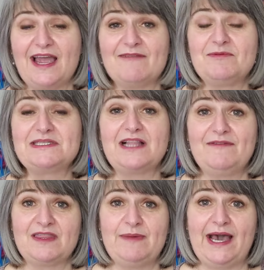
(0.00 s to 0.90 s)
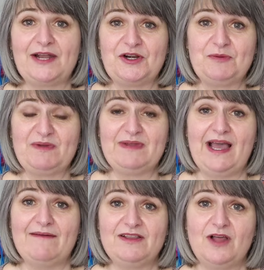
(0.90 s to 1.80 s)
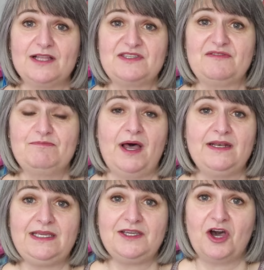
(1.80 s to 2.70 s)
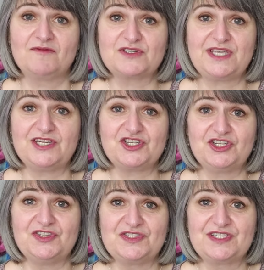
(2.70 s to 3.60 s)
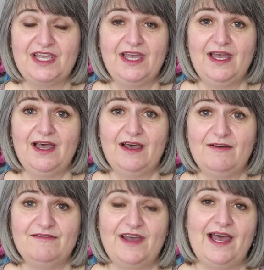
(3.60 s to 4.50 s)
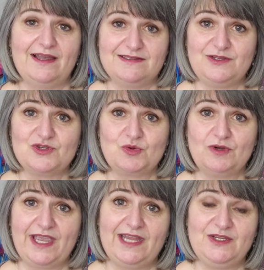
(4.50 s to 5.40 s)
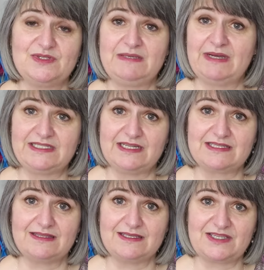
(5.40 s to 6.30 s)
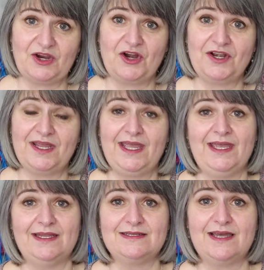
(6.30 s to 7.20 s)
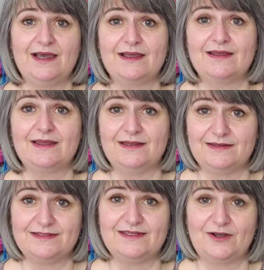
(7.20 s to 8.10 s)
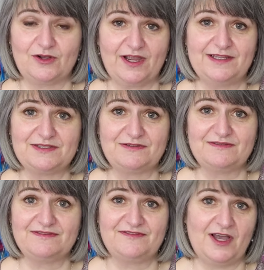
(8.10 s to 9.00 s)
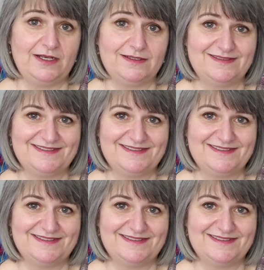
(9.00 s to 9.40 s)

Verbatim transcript: Everybody's loving the pattern, and we've been having lots of punny conversations of, as usual, can you see my tits in this yarn, and uh, and all kinds of fun,